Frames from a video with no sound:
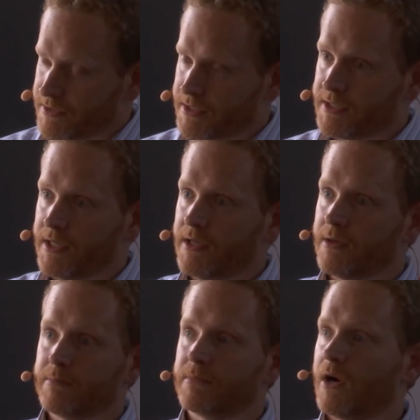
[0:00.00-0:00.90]

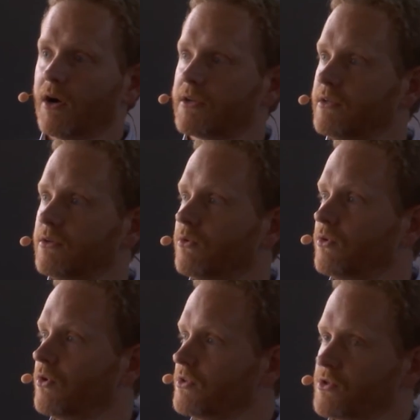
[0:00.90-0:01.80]
Tim Hawken,
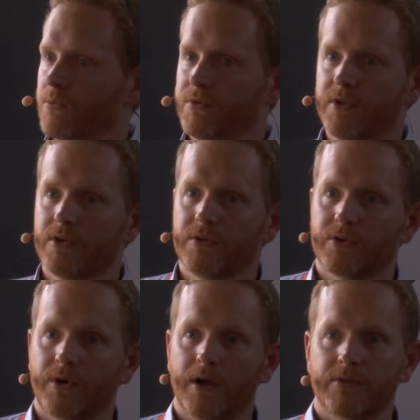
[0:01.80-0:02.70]
who is hopefully here in the
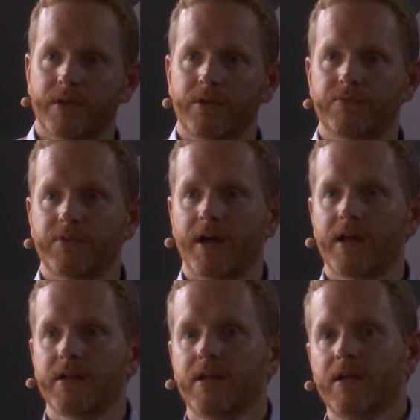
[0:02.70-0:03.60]
crowd. Thank you for that.